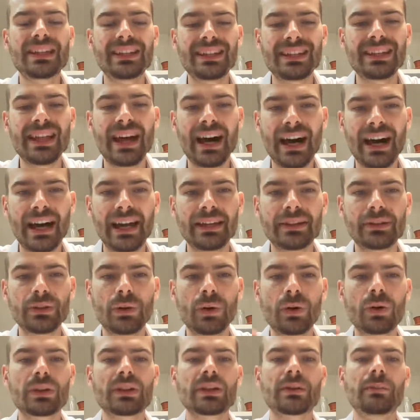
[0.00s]
denied,
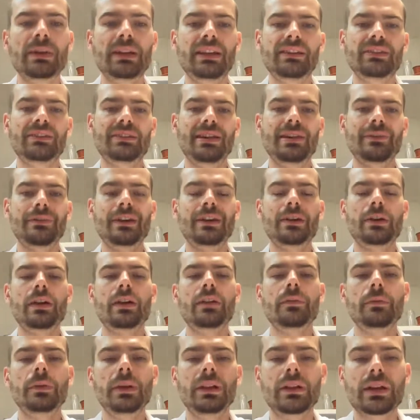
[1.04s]
or the ministry
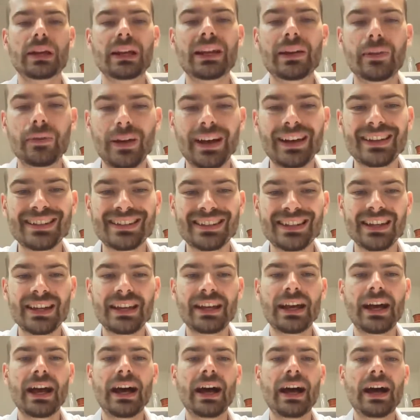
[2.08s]
will request
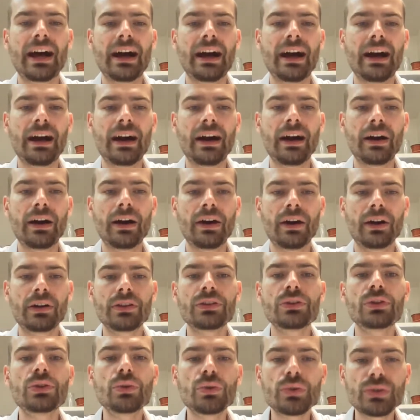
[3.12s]
a
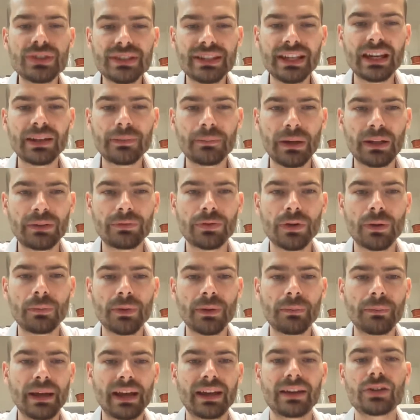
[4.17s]
new statement from
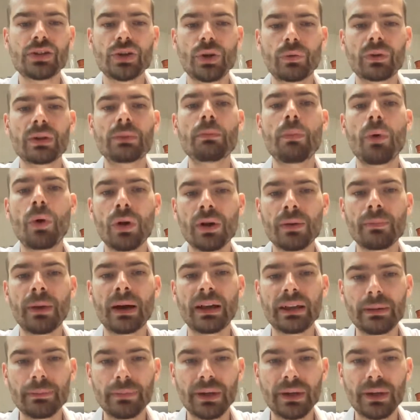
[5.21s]
the bank showing more money.